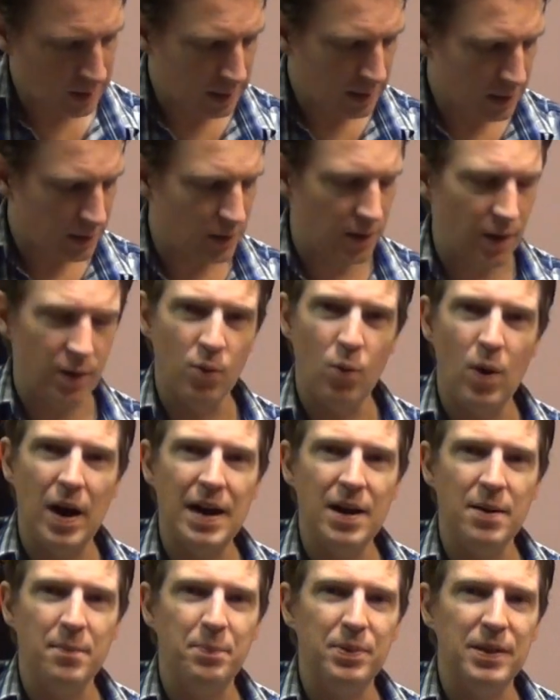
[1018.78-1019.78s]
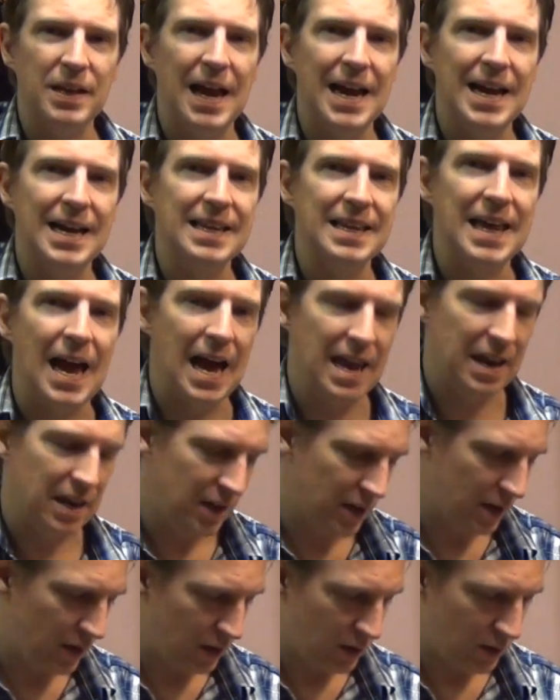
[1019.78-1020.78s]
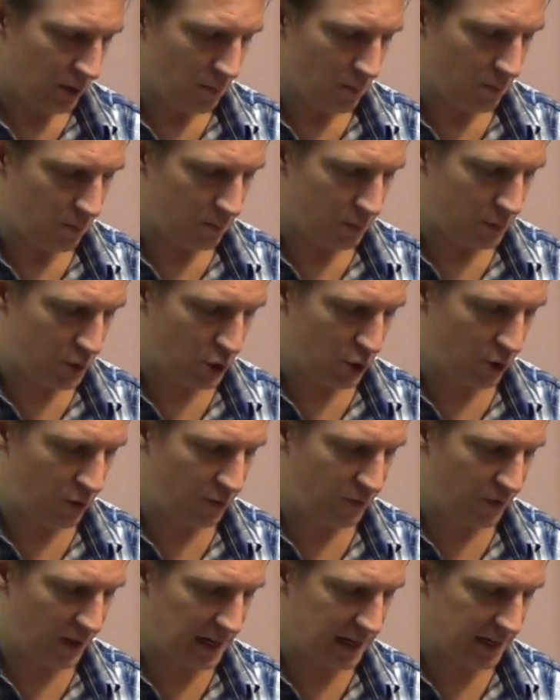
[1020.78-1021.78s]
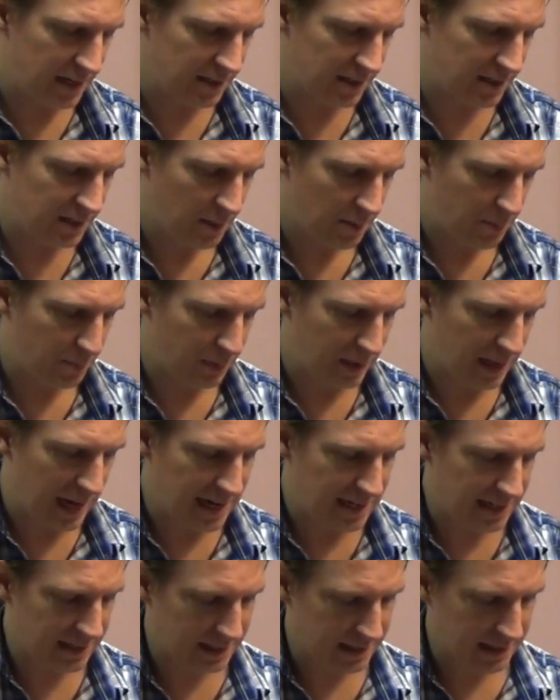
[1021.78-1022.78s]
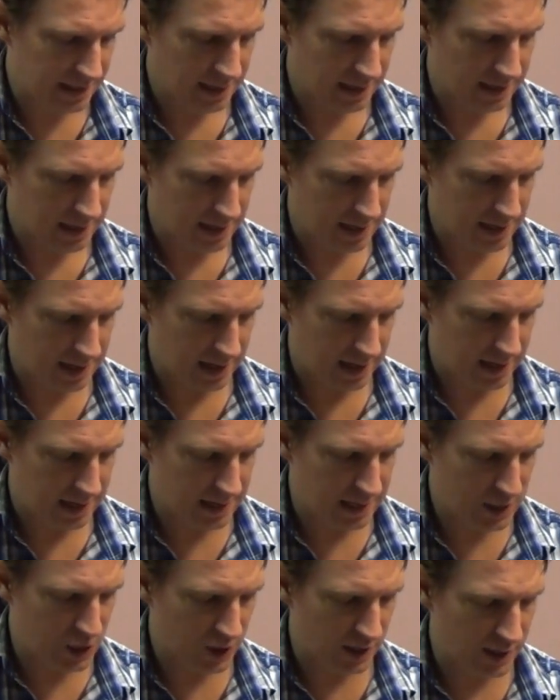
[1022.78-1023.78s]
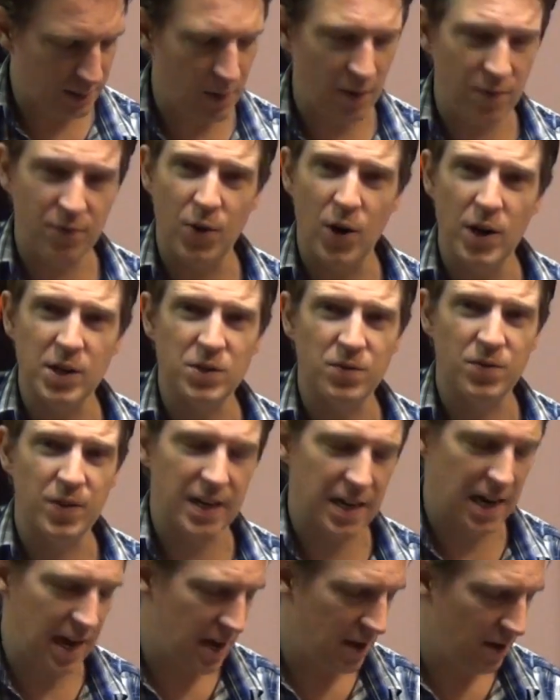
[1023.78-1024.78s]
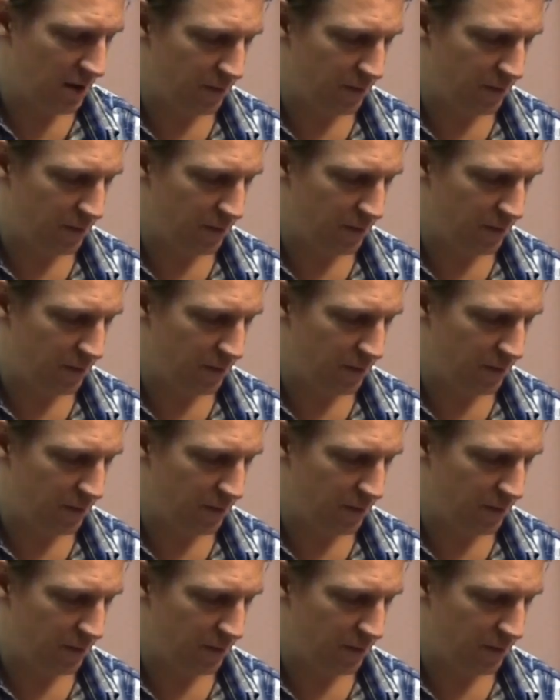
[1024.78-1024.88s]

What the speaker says: So the way I'm playing that, 2 fingers placed initially, my first finger,